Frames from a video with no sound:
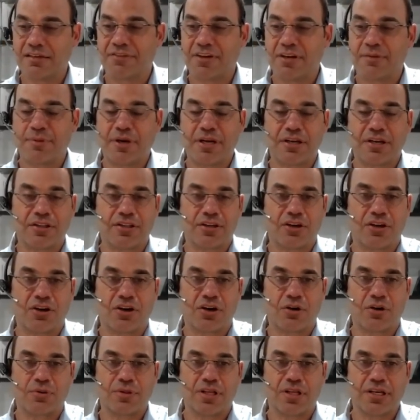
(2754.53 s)
If anybody on the
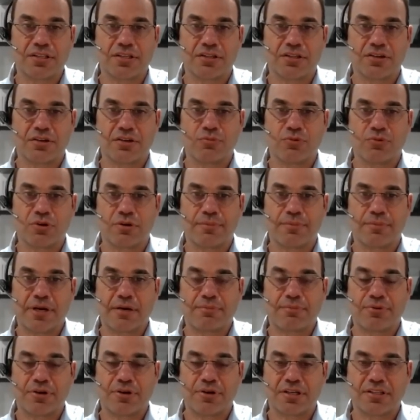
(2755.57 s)
call would like to learn more
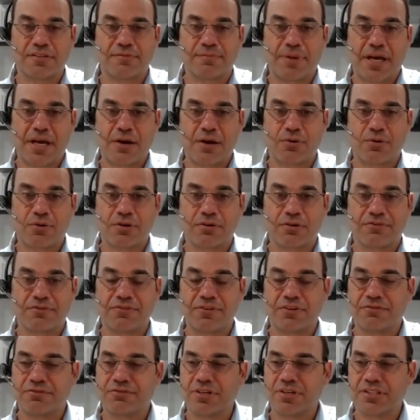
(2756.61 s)
about Productive Power,
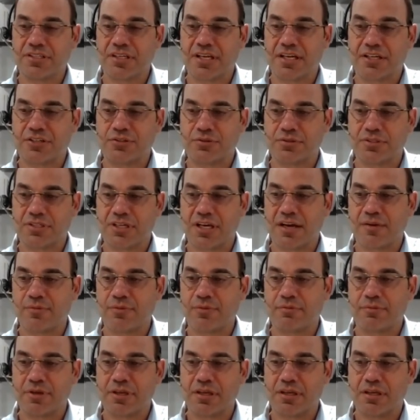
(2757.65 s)
feel free to schedule time
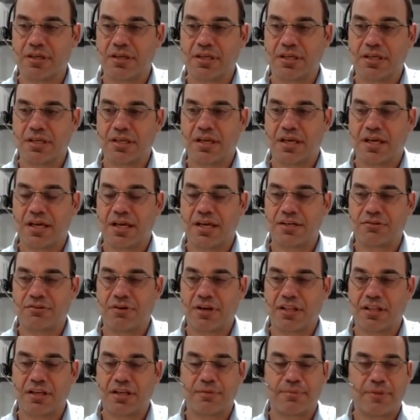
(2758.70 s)
with me uh,
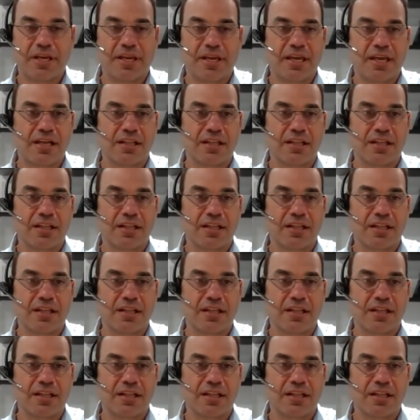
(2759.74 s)
directly on my